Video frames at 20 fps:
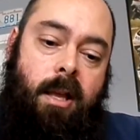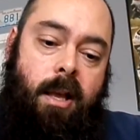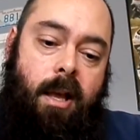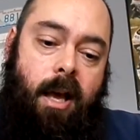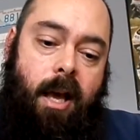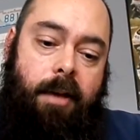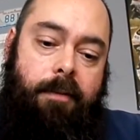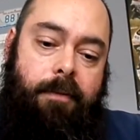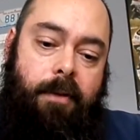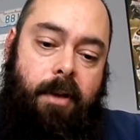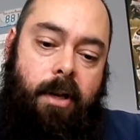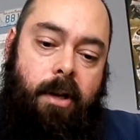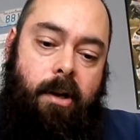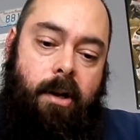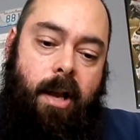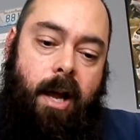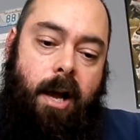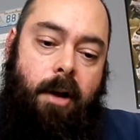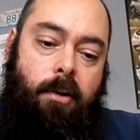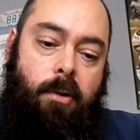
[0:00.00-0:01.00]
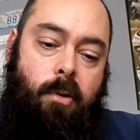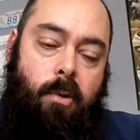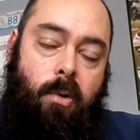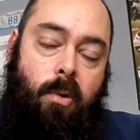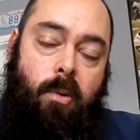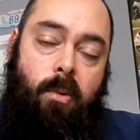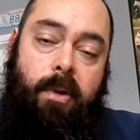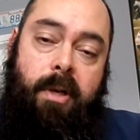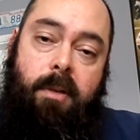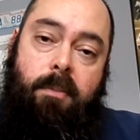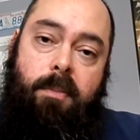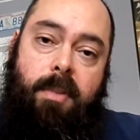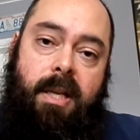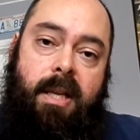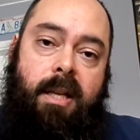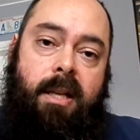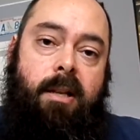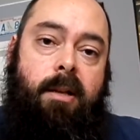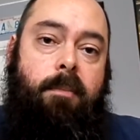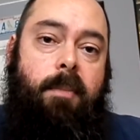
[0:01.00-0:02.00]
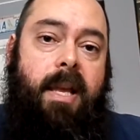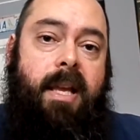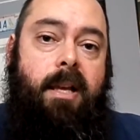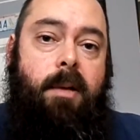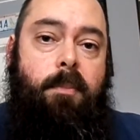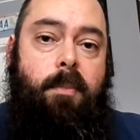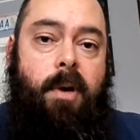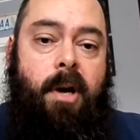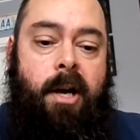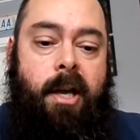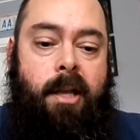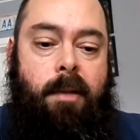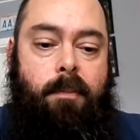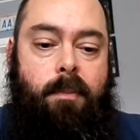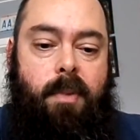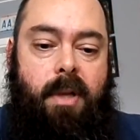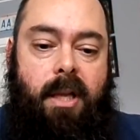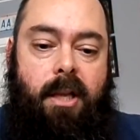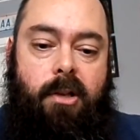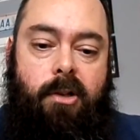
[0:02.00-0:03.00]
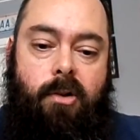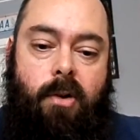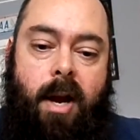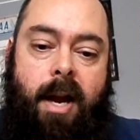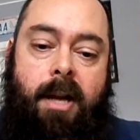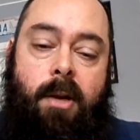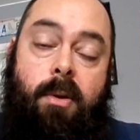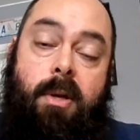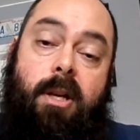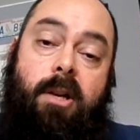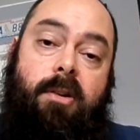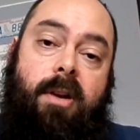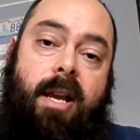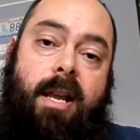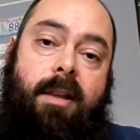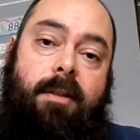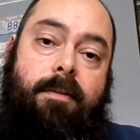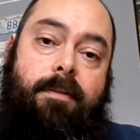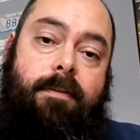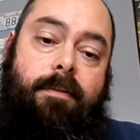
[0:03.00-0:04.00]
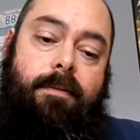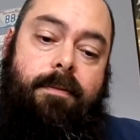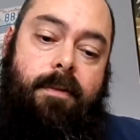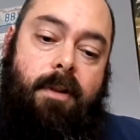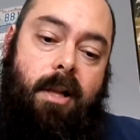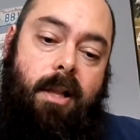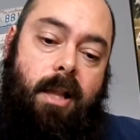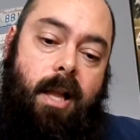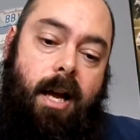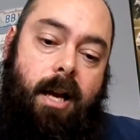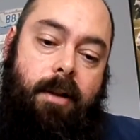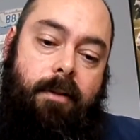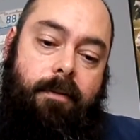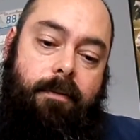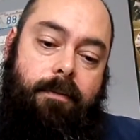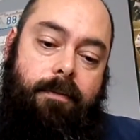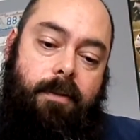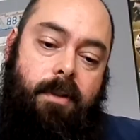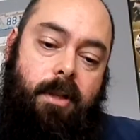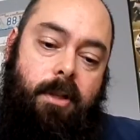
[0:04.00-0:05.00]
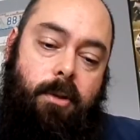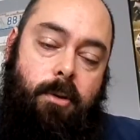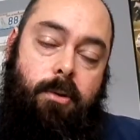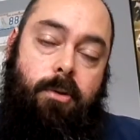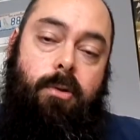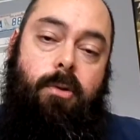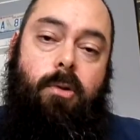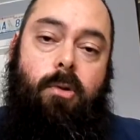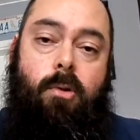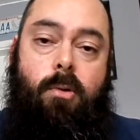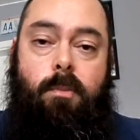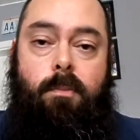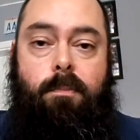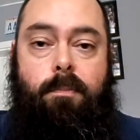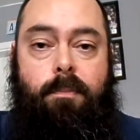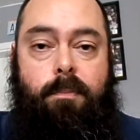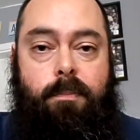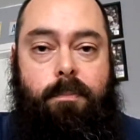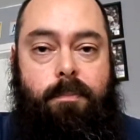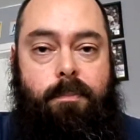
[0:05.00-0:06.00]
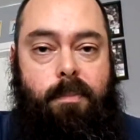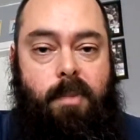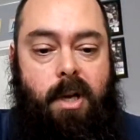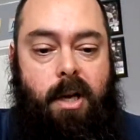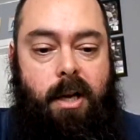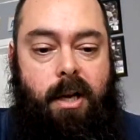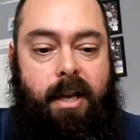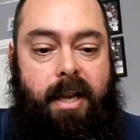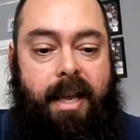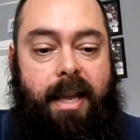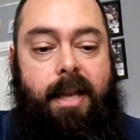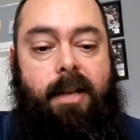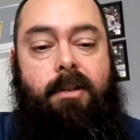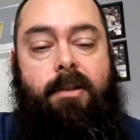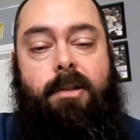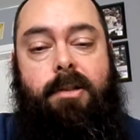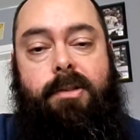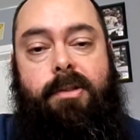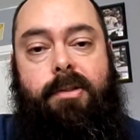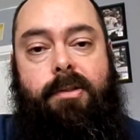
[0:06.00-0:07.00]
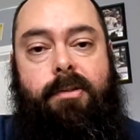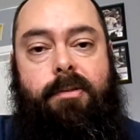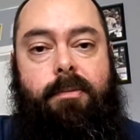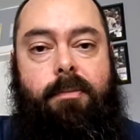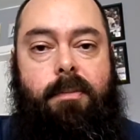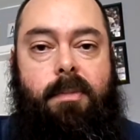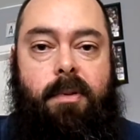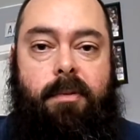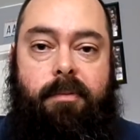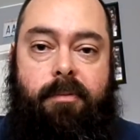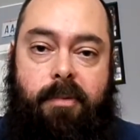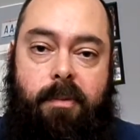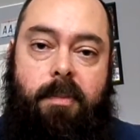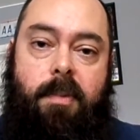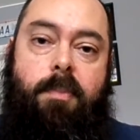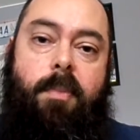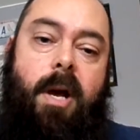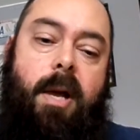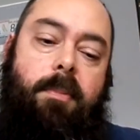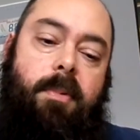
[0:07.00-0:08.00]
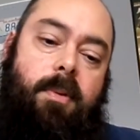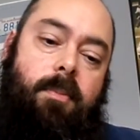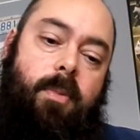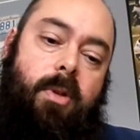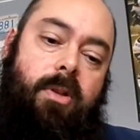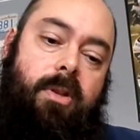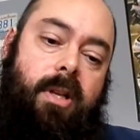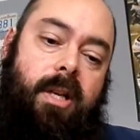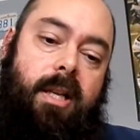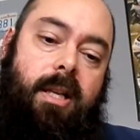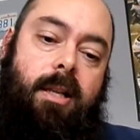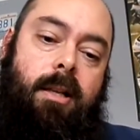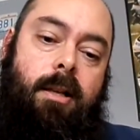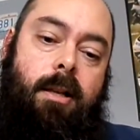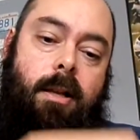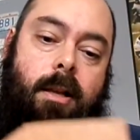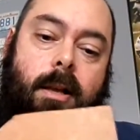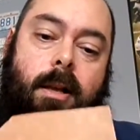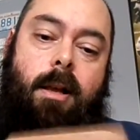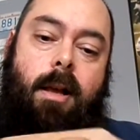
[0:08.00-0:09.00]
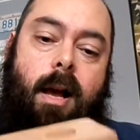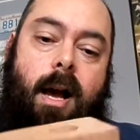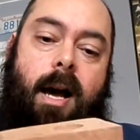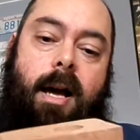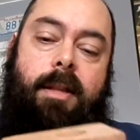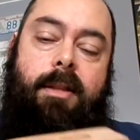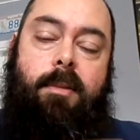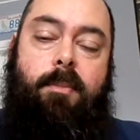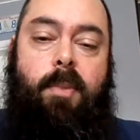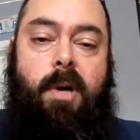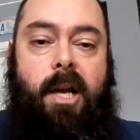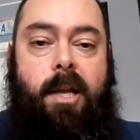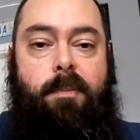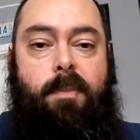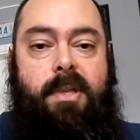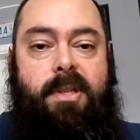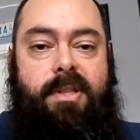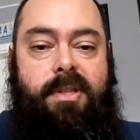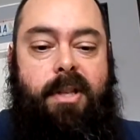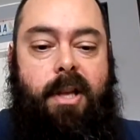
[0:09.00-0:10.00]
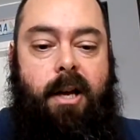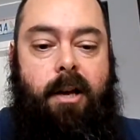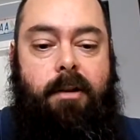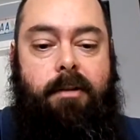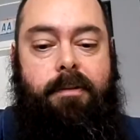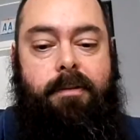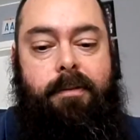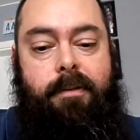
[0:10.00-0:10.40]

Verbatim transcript: I figured how cool would it be to make a pipe and try to engrave a lot of the YouTube uh, handles from the pipe community on the pipe itself.